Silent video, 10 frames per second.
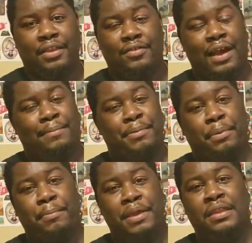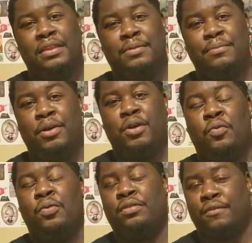and you got people beating them
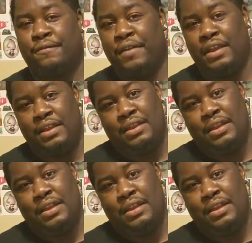with their feet,